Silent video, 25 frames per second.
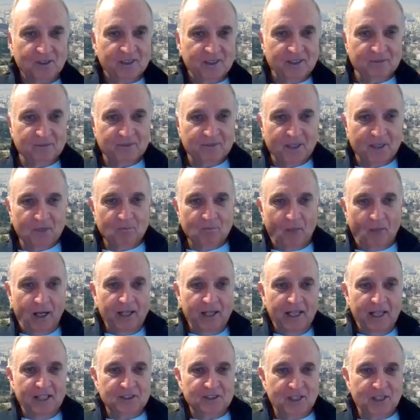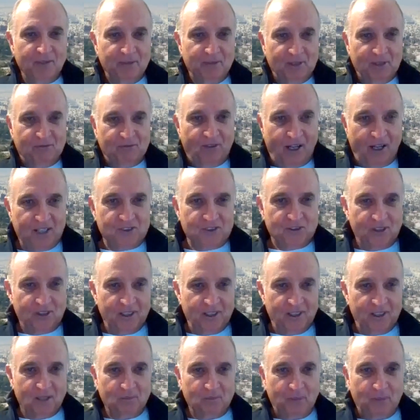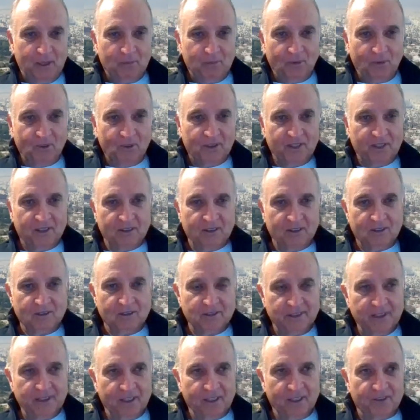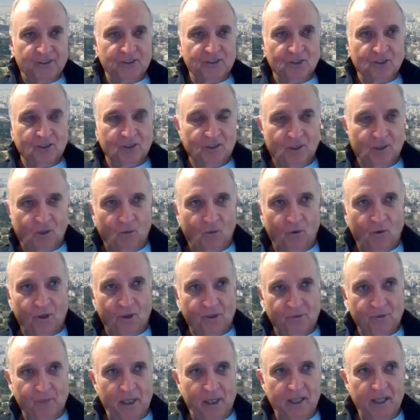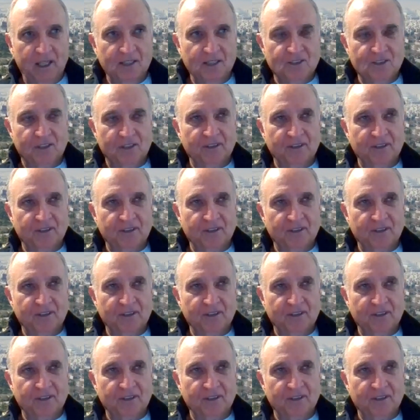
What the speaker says: It might give advice to young people that are third or quarter my age.